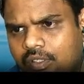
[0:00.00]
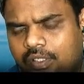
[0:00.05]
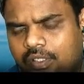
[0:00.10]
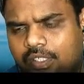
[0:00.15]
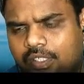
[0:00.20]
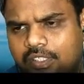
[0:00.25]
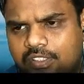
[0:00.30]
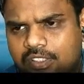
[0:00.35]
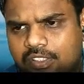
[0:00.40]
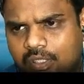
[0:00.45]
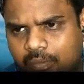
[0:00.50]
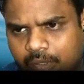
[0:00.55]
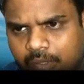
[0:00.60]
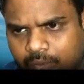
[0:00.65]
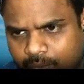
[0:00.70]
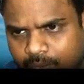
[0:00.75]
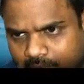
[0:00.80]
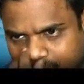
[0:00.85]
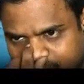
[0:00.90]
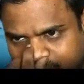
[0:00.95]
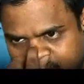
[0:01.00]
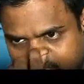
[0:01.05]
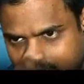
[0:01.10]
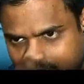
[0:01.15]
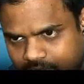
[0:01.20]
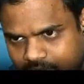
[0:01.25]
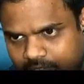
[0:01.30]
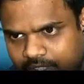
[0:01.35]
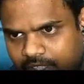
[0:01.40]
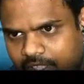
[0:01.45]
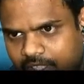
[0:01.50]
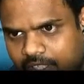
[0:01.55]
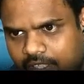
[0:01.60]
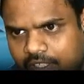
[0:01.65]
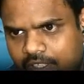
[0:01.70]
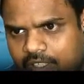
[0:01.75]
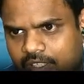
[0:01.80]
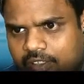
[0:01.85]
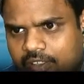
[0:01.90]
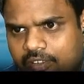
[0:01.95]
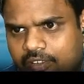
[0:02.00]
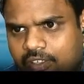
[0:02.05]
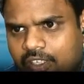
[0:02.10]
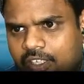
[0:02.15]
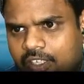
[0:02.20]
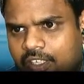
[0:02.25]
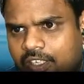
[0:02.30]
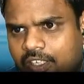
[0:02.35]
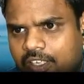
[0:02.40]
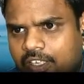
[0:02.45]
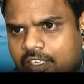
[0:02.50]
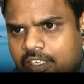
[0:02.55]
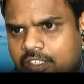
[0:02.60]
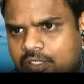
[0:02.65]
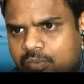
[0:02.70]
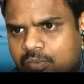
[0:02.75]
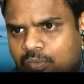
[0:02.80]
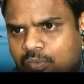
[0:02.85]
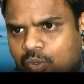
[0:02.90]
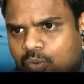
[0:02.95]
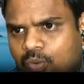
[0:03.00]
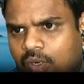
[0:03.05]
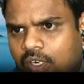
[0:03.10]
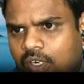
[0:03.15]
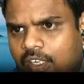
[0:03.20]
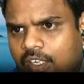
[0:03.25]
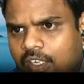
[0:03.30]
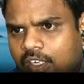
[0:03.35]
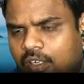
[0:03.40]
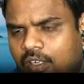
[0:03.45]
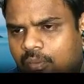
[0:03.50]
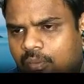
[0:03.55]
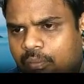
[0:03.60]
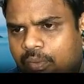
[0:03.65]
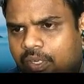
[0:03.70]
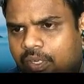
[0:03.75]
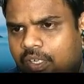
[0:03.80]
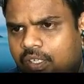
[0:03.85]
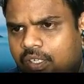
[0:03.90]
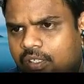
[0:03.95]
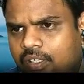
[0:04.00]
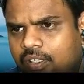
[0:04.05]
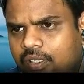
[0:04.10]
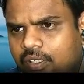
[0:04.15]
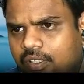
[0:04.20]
x comma y. So where let A is more volatile component,